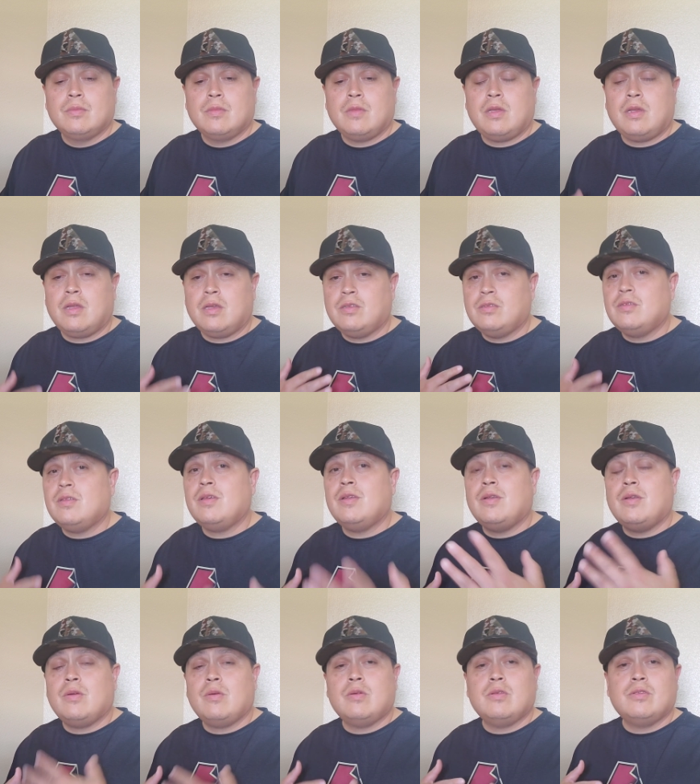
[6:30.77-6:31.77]
And I stay in
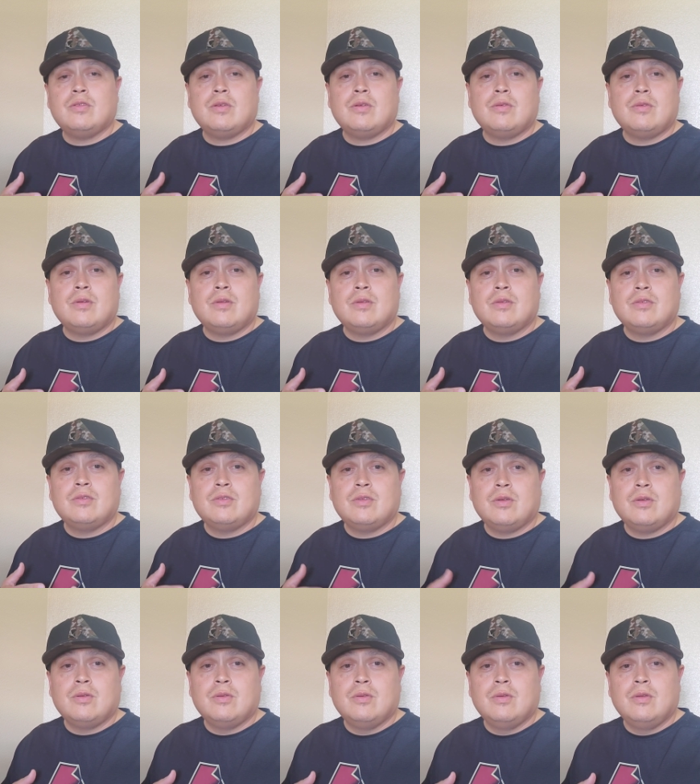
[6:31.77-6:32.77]
Arizona,
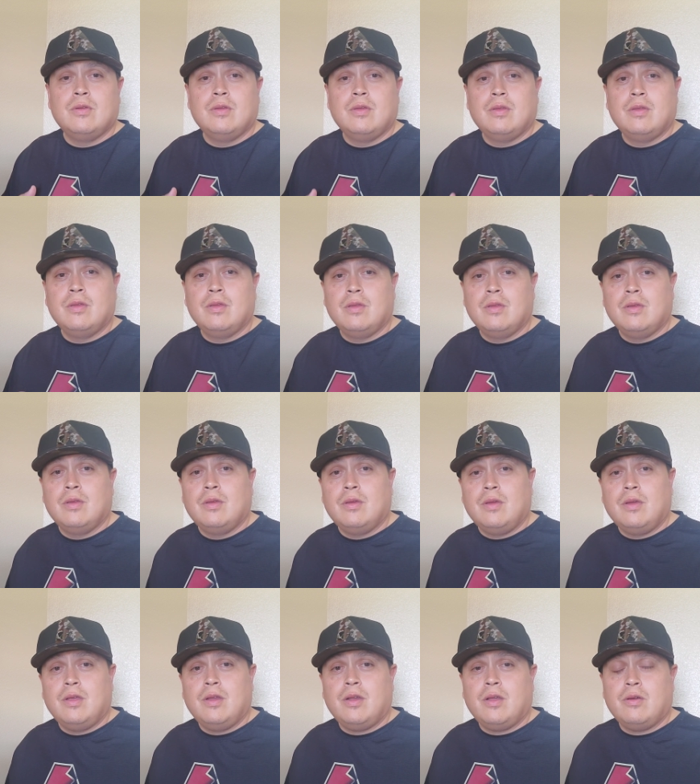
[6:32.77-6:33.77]

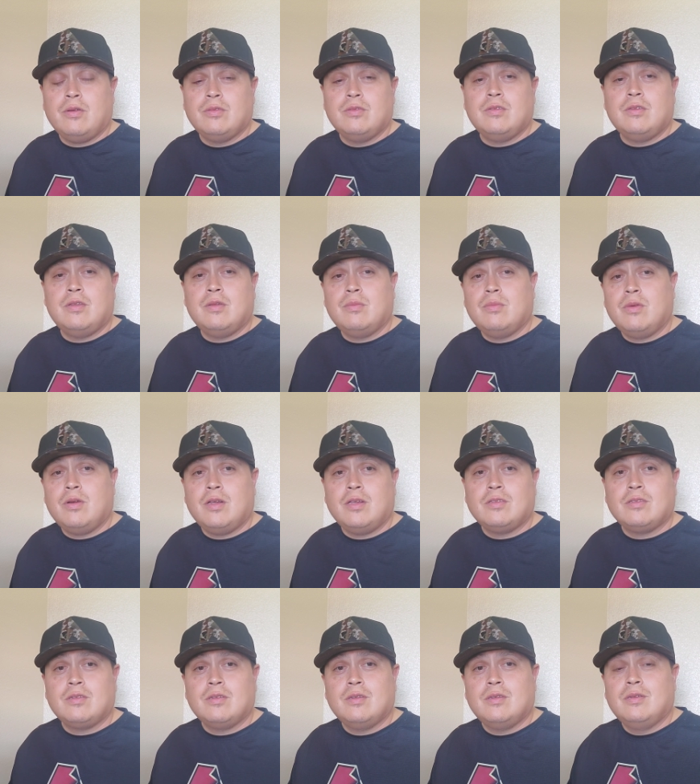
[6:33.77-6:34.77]
and I was in
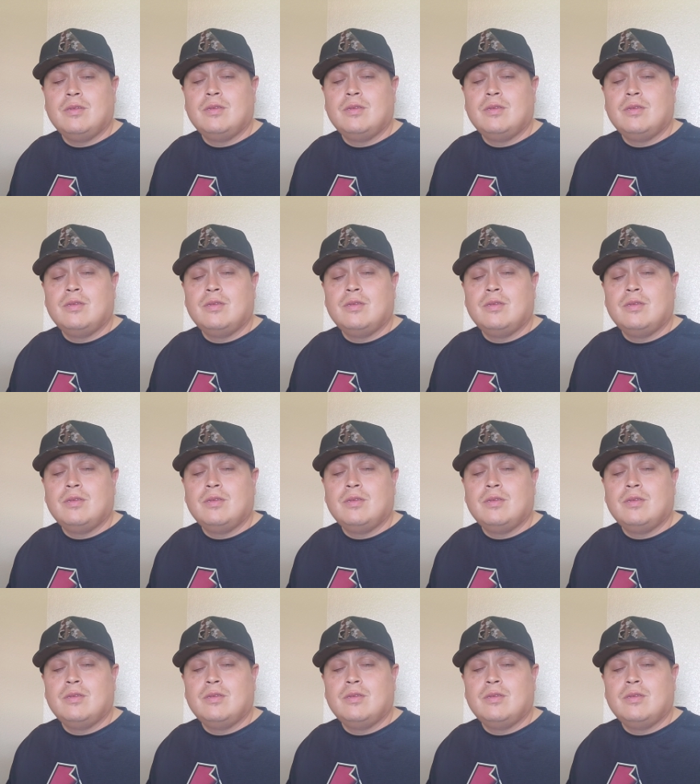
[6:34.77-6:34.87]
Nebraska.